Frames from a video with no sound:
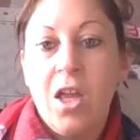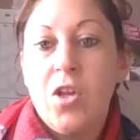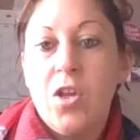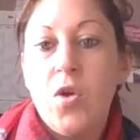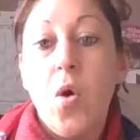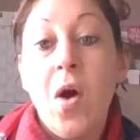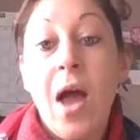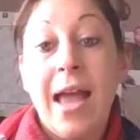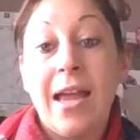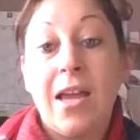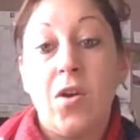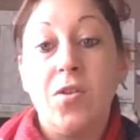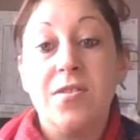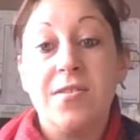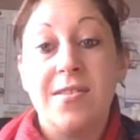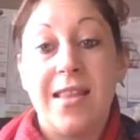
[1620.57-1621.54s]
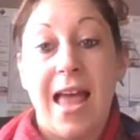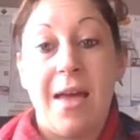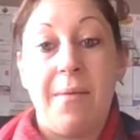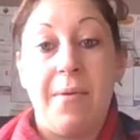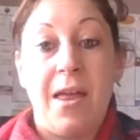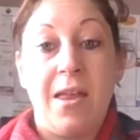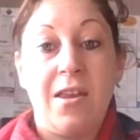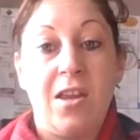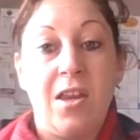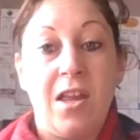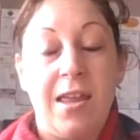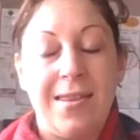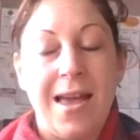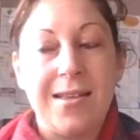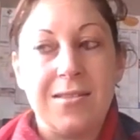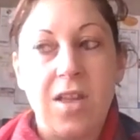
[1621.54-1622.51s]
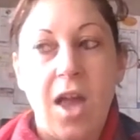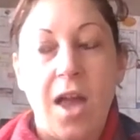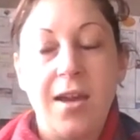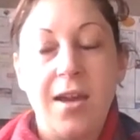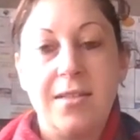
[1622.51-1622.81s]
You're hanging on to them, and that's kind of